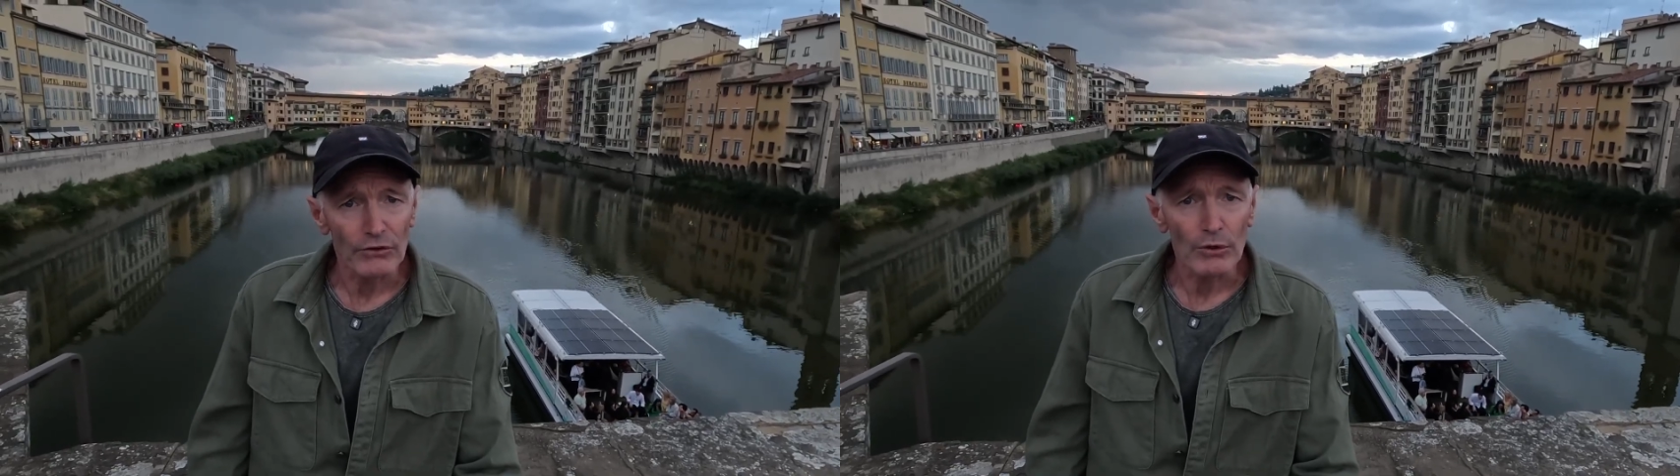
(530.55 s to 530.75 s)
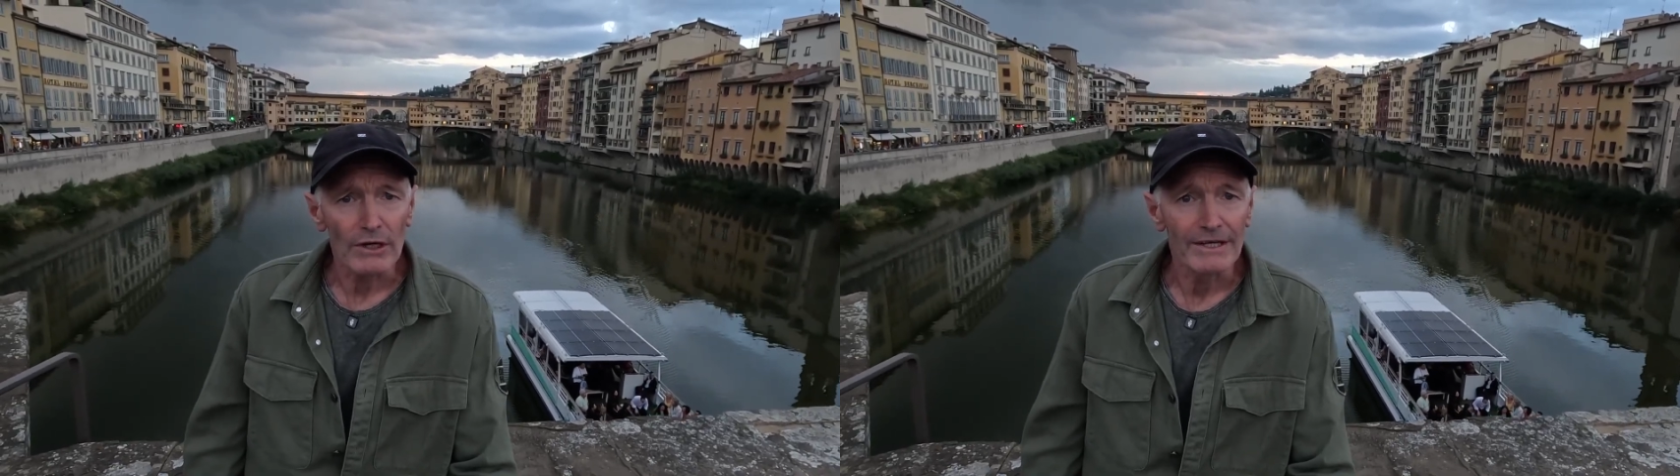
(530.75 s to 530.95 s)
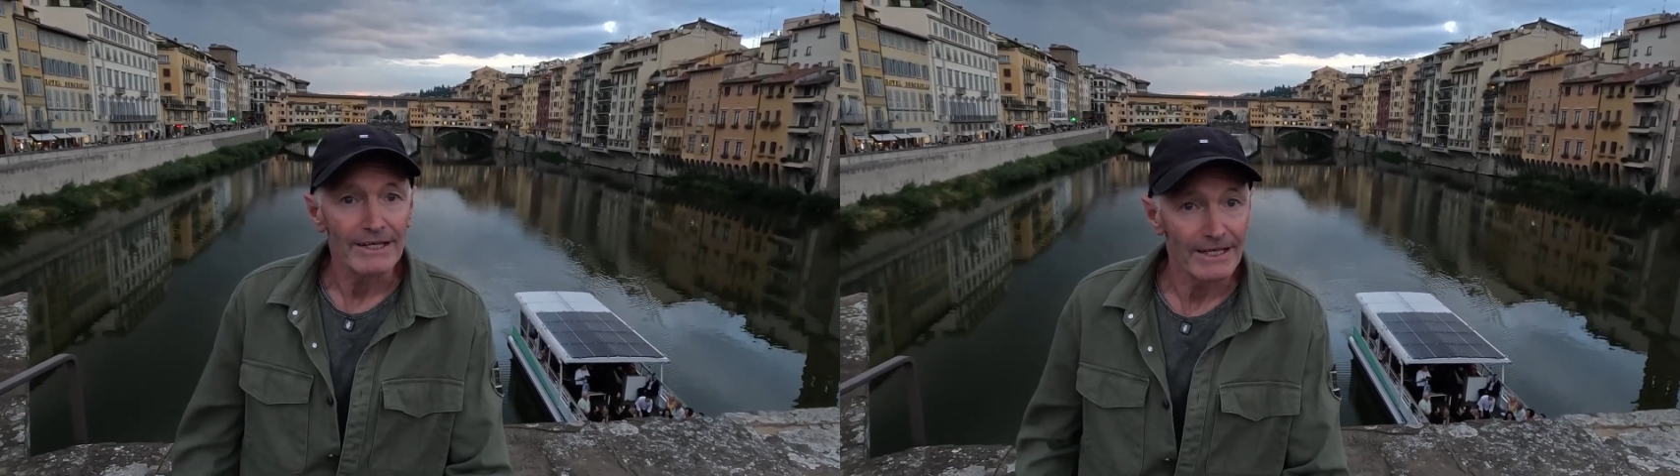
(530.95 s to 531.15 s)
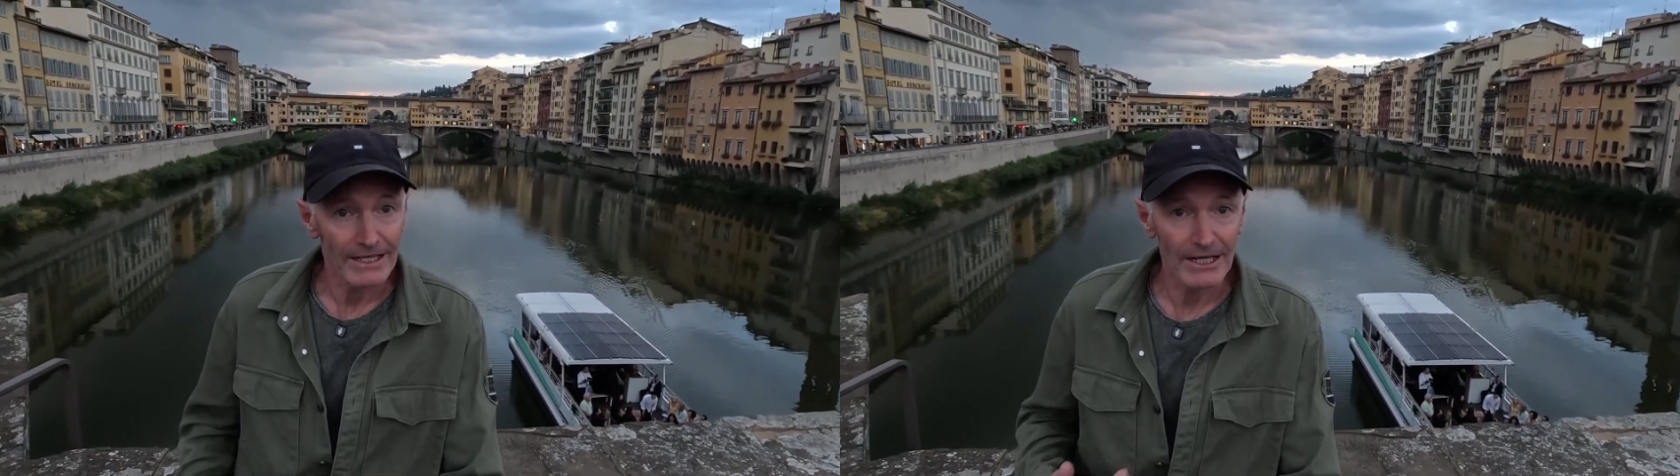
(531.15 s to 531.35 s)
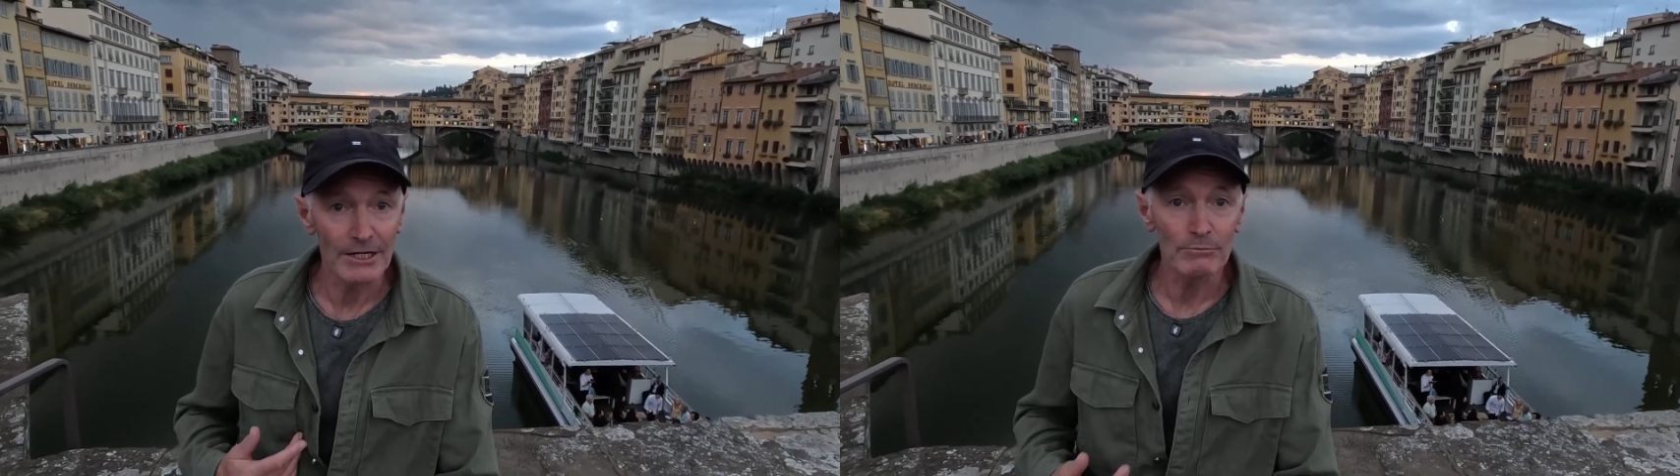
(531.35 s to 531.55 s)
tour
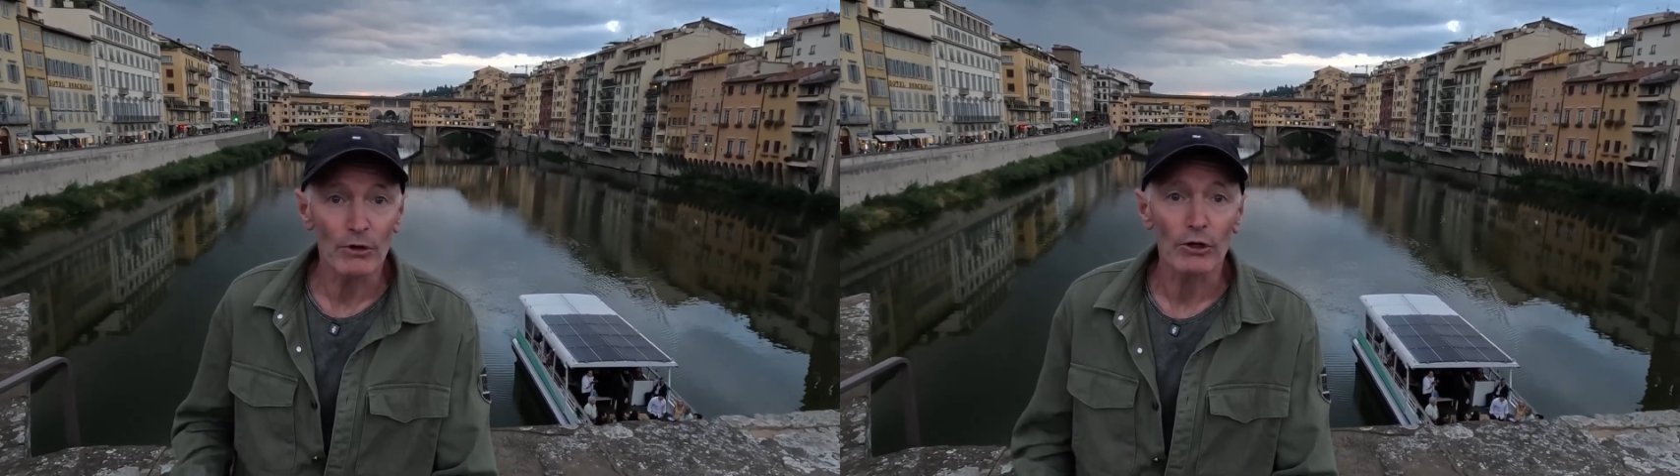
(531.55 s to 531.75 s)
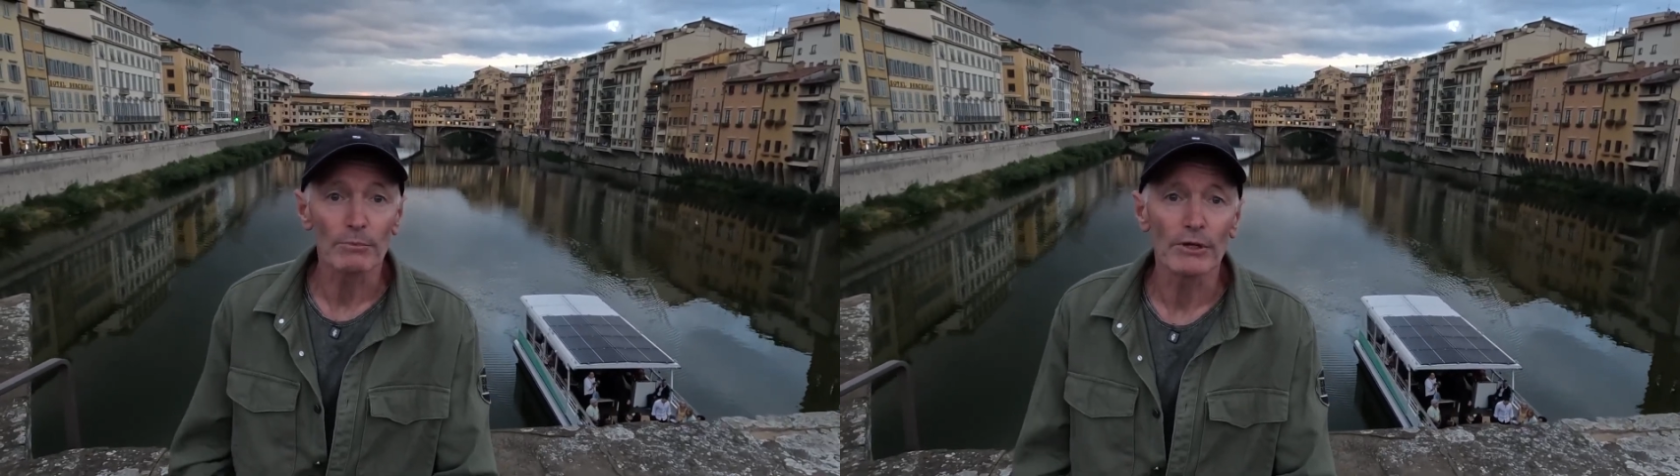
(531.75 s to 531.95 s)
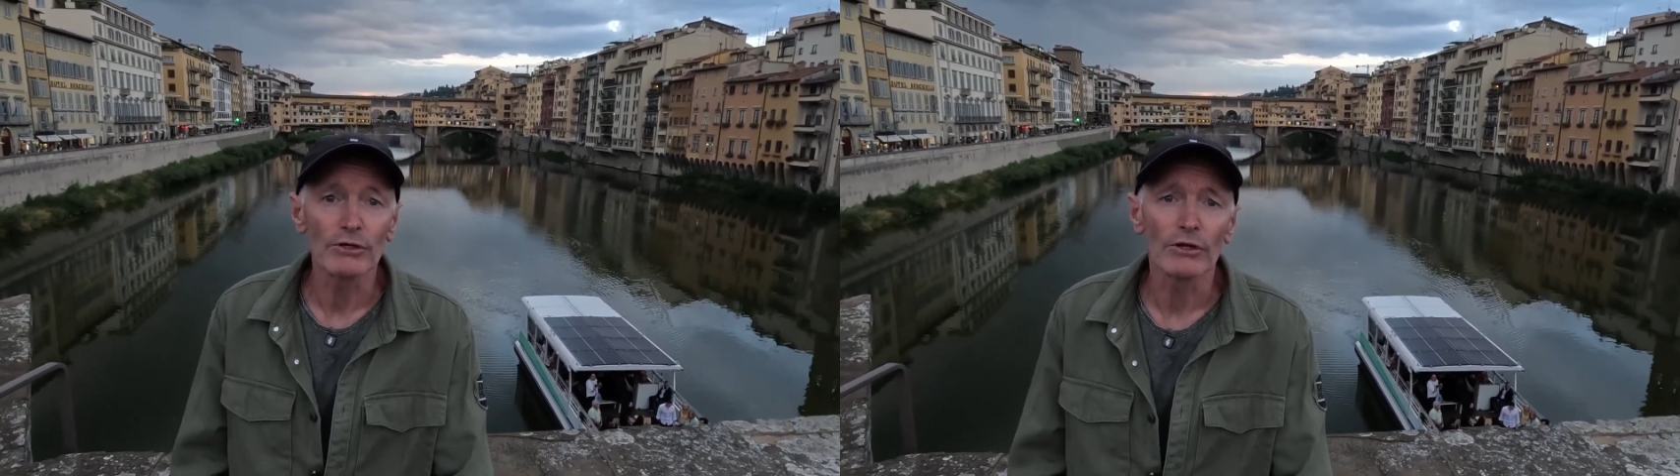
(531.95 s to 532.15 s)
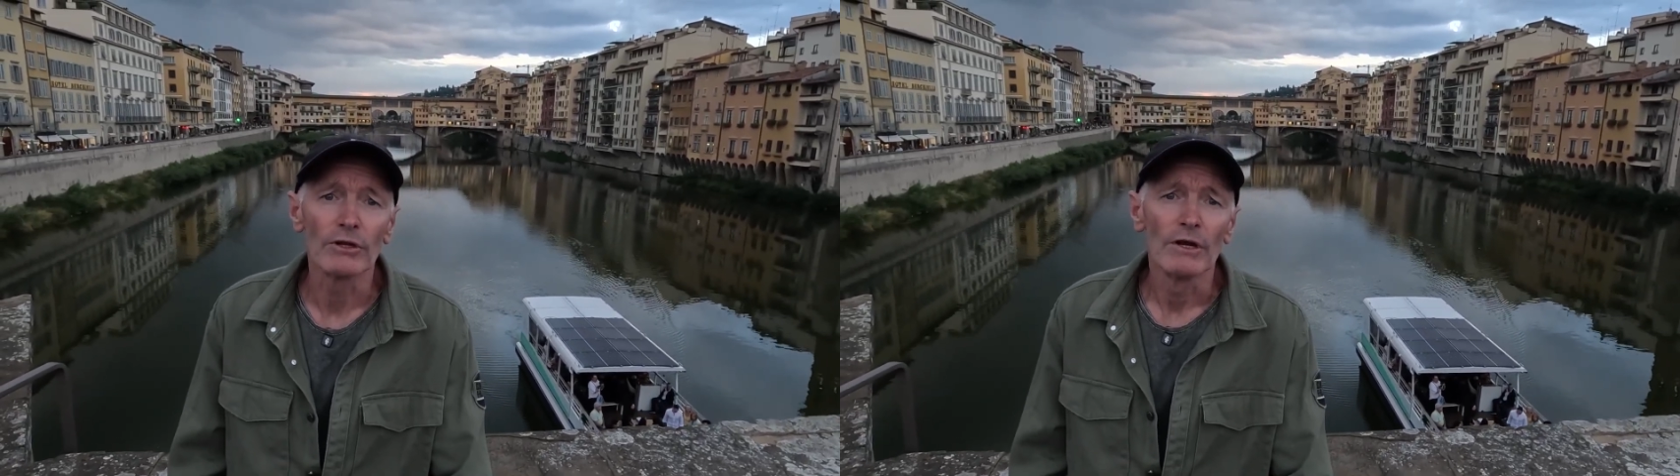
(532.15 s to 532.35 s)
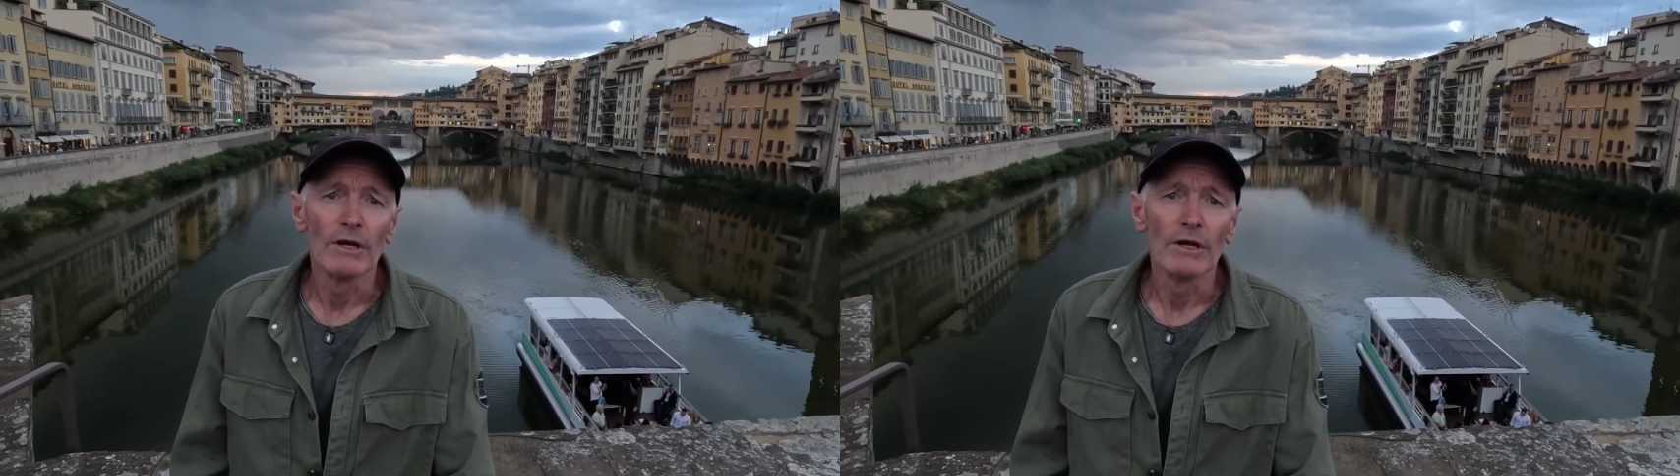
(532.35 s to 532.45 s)
in my opinion.